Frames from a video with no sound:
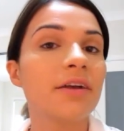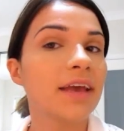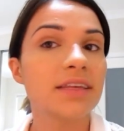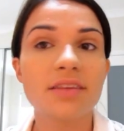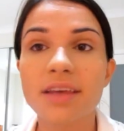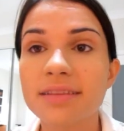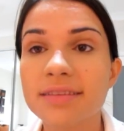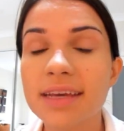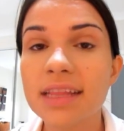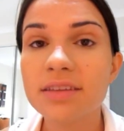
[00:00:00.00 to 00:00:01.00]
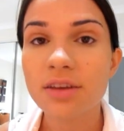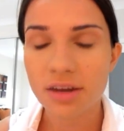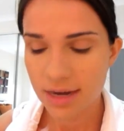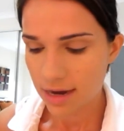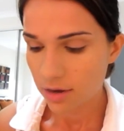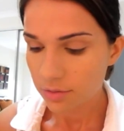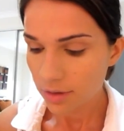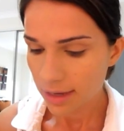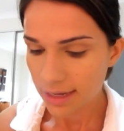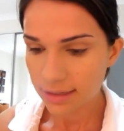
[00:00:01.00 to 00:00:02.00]
Okay, so the concealer's on
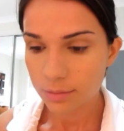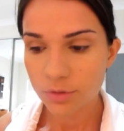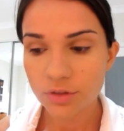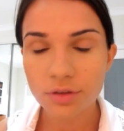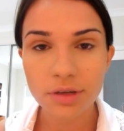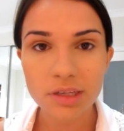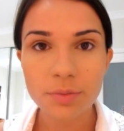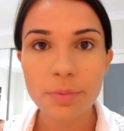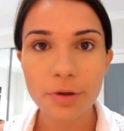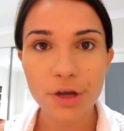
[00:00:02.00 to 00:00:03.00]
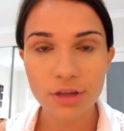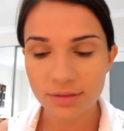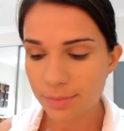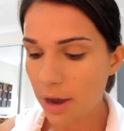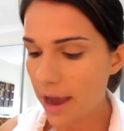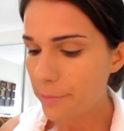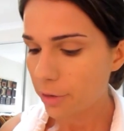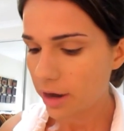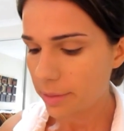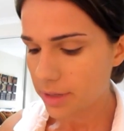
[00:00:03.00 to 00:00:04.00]
now, and I'm just going to be putting on some eye
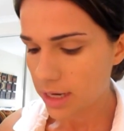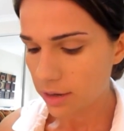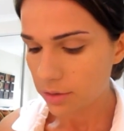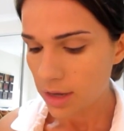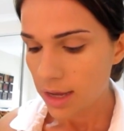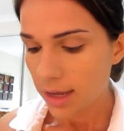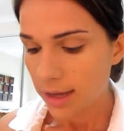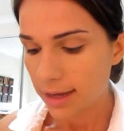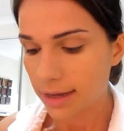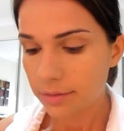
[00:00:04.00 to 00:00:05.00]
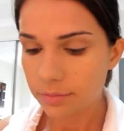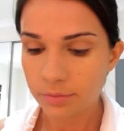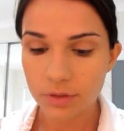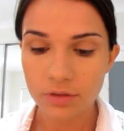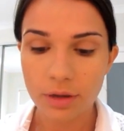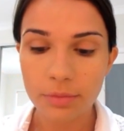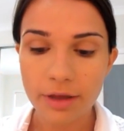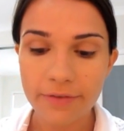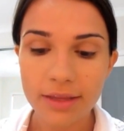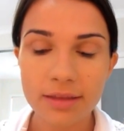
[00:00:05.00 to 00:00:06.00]
primer now. So I'm
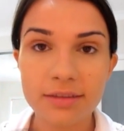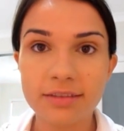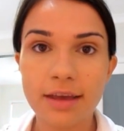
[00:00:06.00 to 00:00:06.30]
loving this